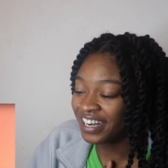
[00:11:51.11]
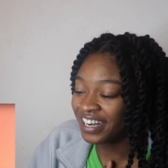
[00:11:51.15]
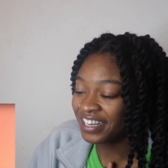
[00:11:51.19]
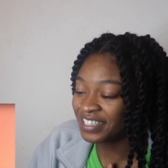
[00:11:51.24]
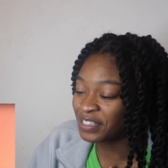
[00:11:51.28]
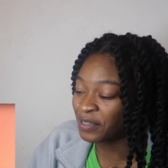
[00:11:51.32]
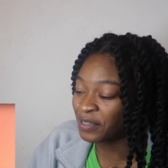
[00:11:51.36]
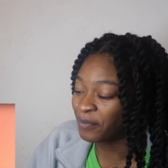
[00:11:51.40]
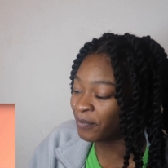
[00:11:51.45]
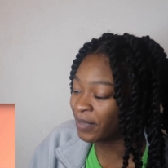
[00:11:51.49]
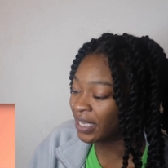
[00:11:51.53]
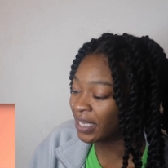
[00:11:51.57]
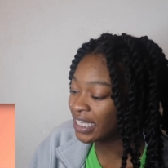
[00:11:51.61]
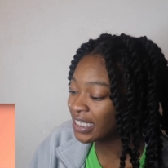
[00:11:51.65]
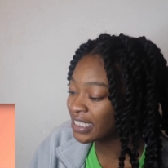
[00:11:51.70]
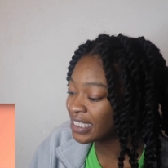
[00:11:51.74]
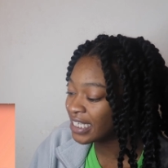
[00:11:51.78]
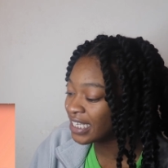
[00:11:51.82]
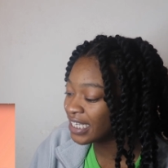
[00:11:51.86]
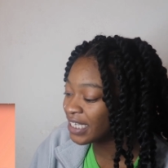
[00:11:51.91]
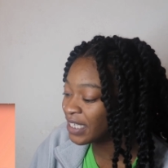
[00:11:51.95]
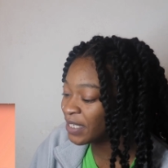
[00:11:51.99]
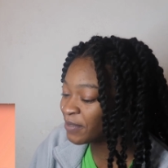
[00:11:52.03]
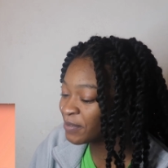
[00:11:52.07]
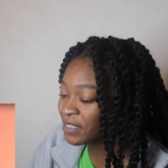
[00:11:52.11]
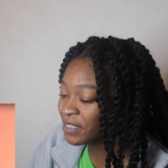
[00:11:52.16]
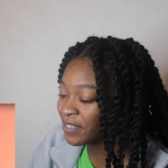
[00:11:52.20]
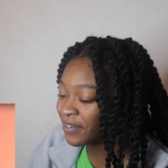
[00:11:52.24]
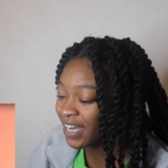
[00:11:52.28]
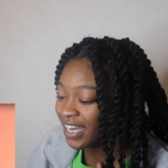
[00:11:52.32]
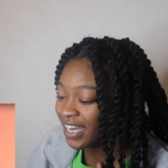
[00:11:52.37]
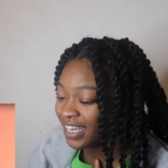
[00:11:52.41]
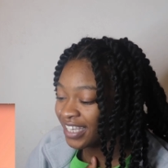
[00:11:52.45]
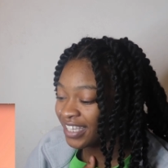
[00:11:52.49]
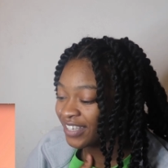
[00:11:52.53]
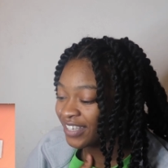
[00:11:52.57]
I need to meet him so
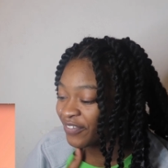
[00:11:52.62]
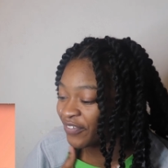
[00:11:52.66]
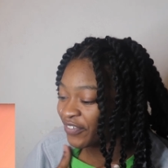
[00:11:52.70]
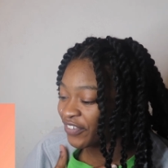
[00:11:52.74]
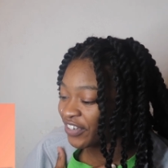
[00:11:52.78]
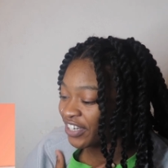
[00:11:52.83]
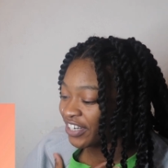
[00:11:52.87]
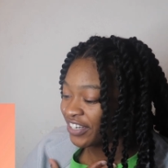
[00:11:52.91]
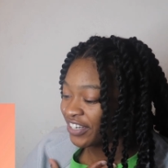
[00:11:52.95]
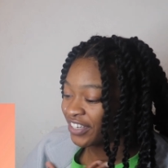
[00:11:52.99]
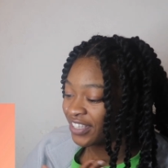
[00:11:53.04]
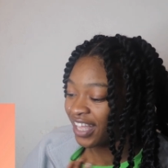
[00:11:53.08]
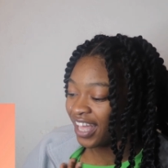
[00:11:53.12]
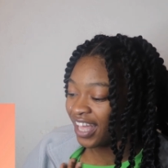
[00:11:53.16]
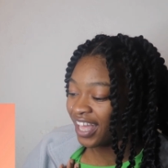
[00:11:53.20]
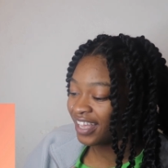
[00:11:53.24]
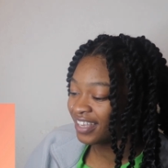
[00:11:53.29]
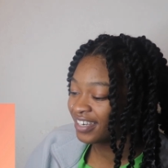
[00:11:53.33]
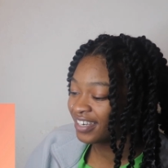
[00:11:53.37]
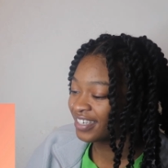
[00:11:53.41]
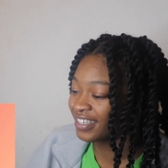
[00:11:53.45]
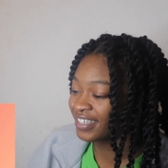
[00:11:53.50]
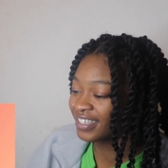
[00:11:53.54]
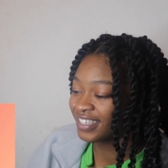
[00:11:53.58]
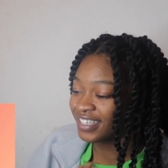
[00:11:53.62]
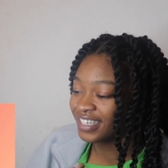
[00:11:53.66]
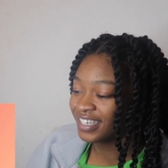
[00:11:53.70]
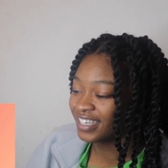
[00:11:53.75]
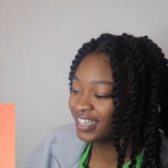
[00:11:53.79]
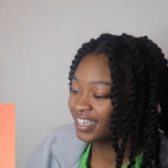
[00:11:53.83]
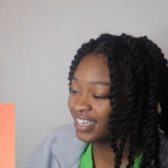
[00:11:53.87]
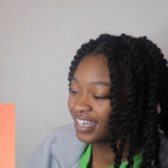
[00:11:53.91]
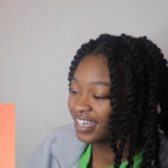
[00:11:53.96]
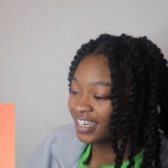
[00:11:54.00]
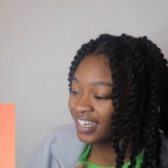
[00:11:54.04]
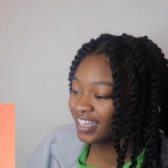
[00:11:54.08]
I can freak out.
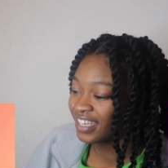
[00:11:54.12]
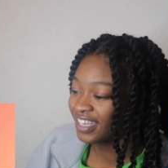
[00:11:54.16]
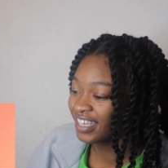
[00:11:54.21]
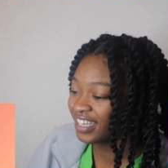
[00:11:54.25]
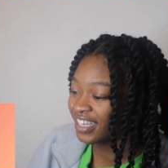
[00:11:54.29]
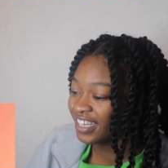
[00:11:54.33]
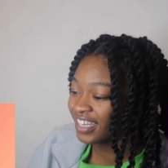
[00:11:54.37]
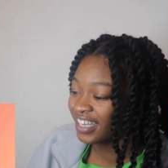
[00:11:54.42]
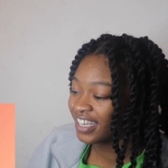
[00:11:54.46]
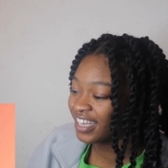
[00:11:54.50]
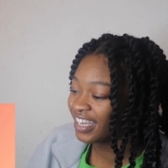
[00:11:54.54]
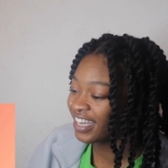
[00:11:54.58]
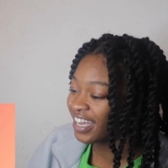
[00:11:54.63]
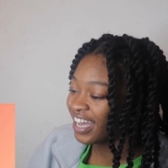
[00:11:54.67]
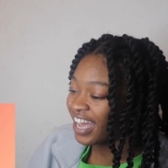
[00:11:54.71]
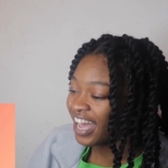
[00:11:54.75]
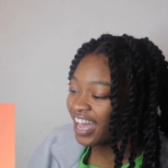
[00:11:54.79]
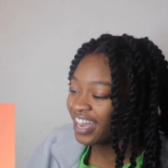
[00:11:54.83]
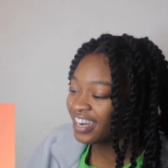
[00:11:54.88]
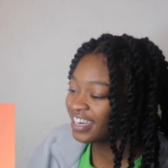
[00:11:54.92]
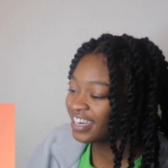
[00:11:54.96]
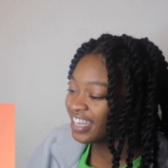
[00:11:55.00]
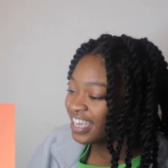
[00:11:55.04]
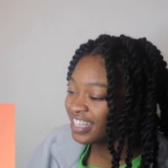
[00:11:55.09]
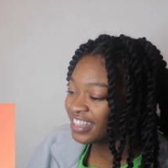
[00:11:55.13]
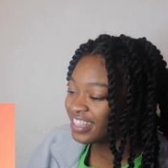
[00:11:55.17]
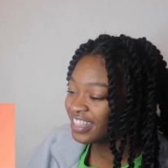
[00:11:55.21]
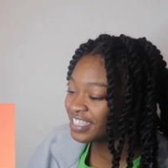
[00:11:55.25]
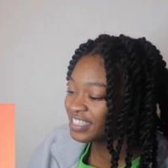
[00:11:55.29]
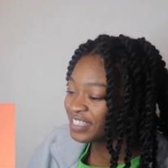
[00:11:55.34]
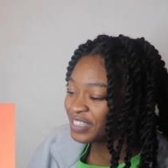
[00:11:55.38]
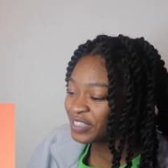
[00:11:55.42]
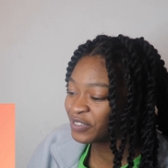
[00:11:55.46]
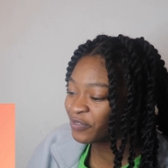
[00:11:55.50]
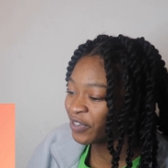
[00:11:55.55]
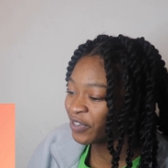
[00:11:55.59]
I need
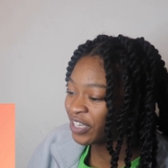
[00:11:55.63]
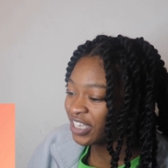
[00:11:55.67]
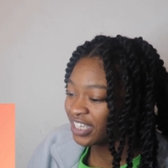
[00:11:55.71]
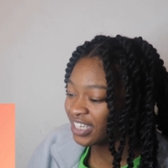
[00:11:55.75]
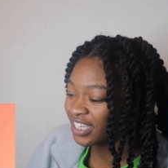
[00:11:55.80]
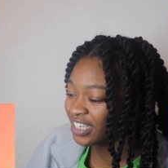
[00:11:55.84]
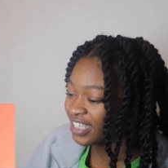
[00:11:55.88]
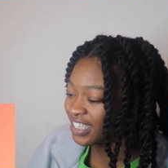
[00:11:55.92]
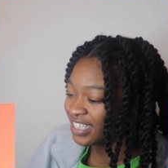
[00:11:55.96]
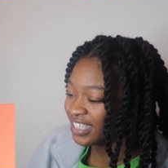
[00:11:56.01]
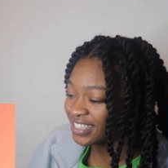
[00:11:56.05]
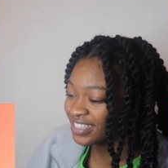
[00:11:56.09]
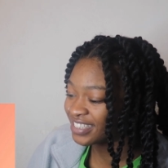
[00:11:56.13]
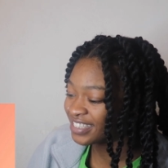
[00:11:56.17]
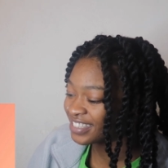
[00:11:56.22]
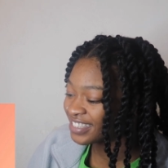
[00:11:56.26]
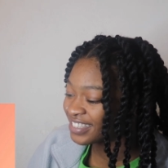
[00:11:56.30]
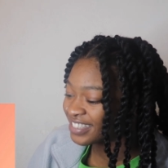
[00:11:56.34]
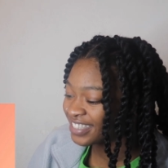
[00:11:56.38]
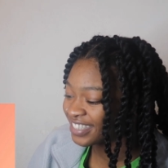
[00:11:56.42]
this sweetness.